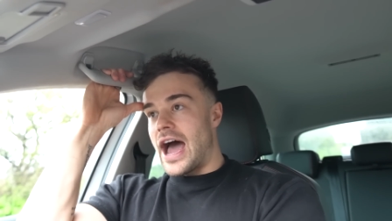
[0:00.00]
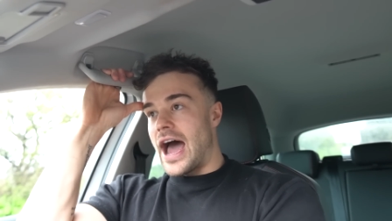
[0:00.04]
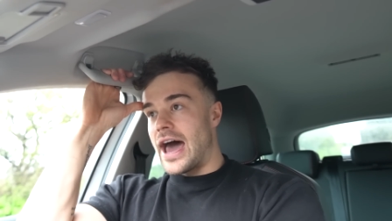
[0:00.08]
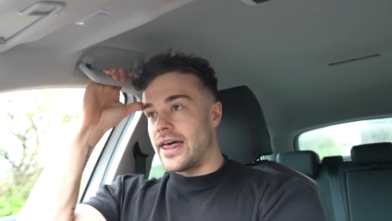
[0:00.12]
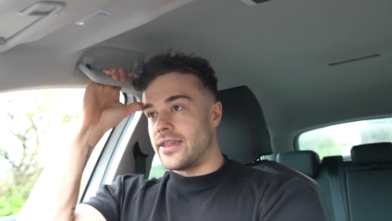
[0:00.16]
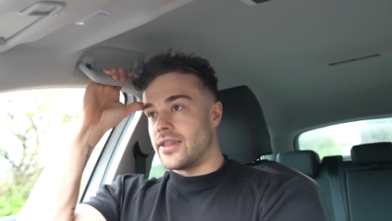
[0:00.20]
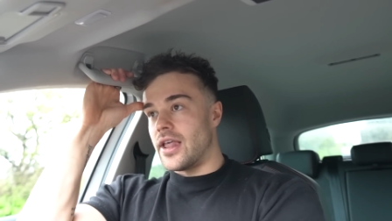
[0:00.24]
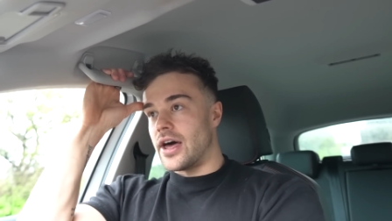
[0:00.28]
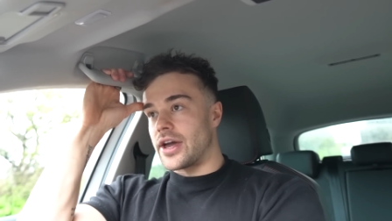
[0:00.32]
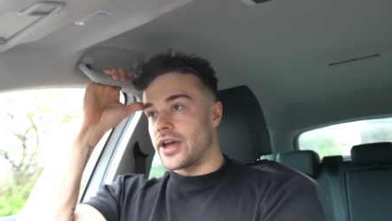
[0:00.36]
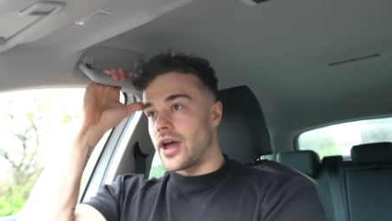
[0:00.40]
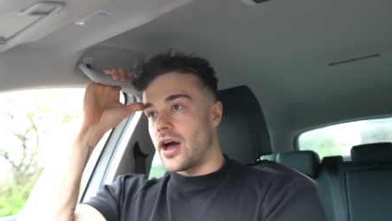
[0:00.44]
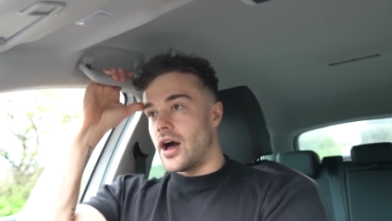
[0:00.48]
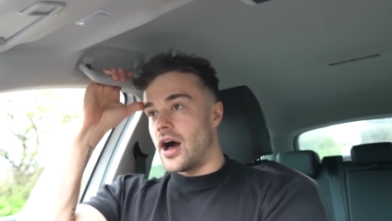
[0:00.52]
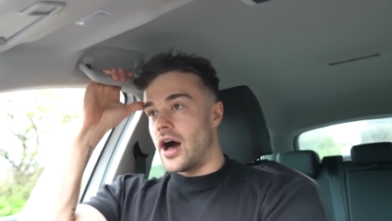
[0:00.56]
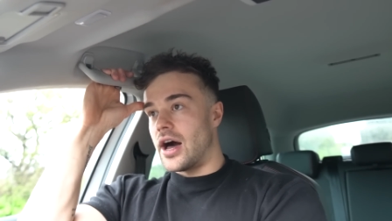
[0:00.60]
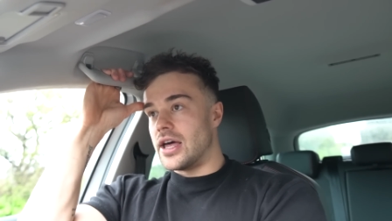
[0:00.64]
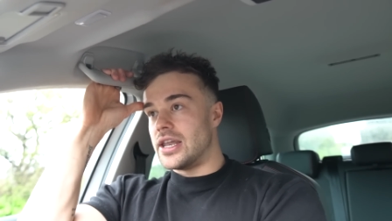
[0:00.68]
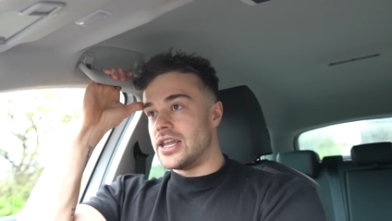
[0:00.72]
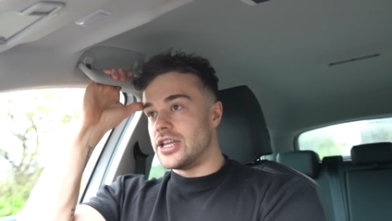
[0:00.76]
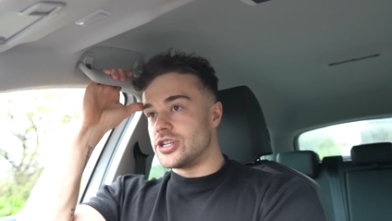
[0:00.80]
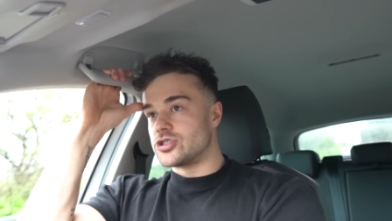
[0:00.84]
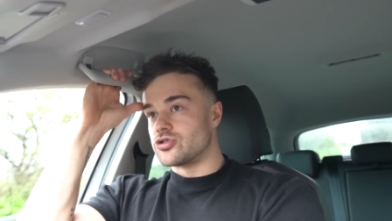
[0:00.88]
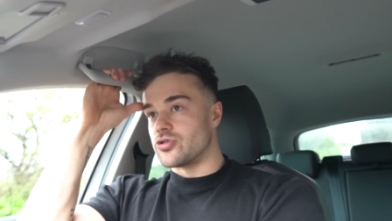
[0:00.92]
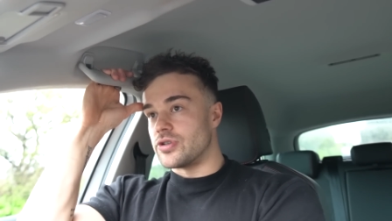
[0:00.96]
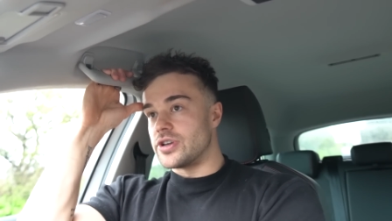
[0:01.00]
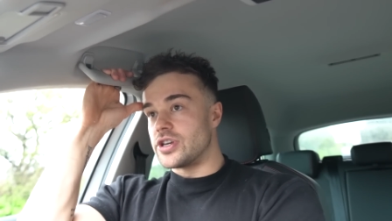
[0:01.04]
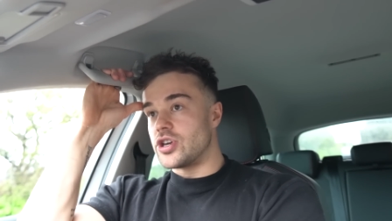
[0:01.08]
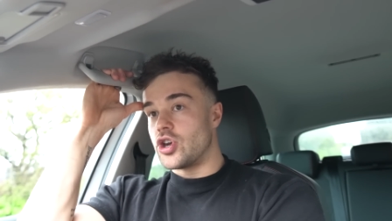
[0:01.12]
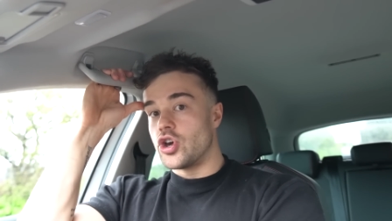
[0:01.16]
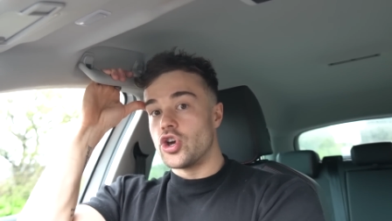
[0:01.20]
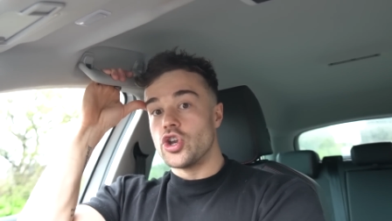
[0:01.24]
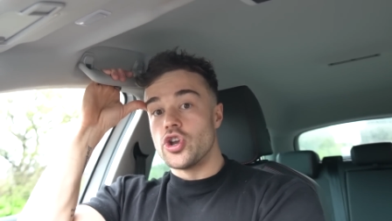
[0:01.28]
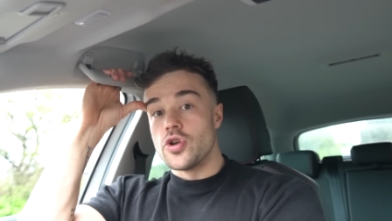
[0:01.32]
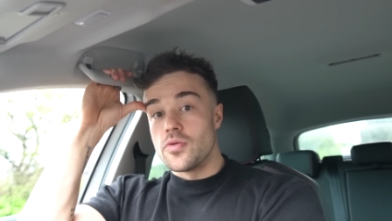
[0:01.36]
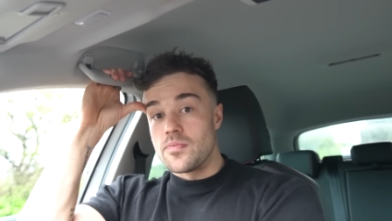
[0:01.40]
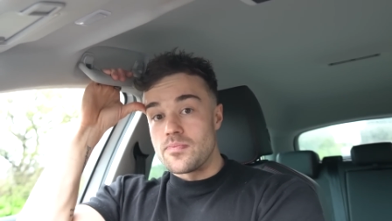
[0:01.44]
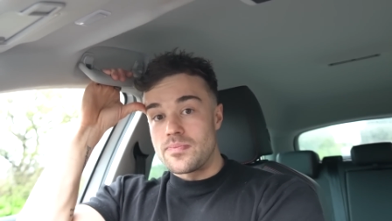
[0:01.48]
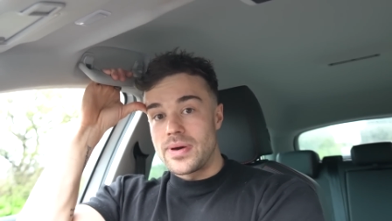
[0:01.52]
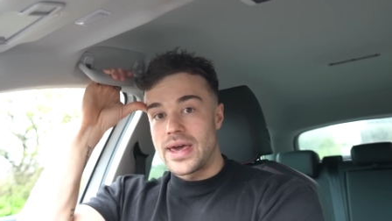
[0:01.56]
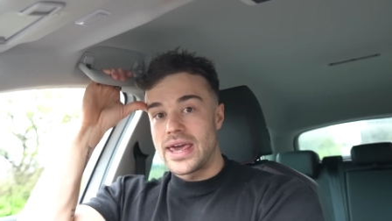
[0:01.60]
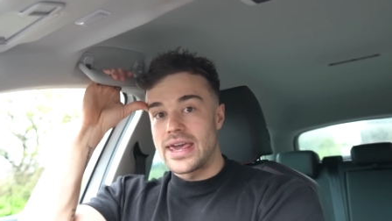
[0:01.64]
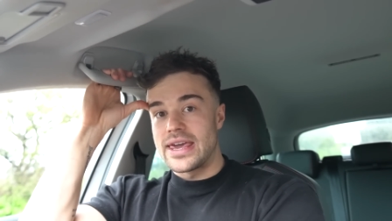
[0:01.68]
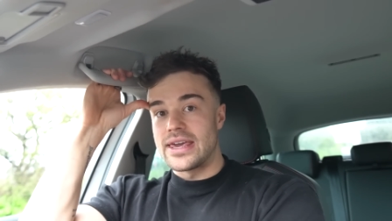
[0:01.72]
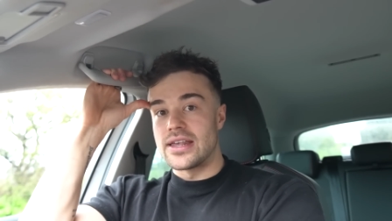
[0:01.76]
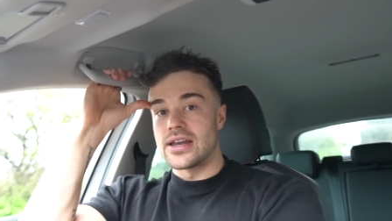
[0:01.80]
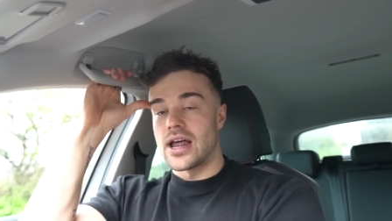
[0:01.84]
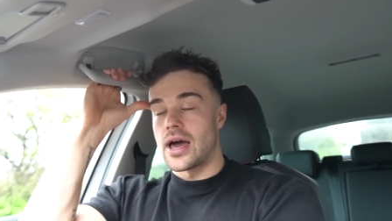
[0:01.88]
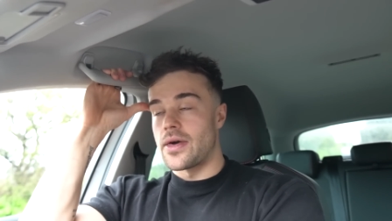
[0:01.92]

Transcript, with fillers: and like I literally couldn't pee.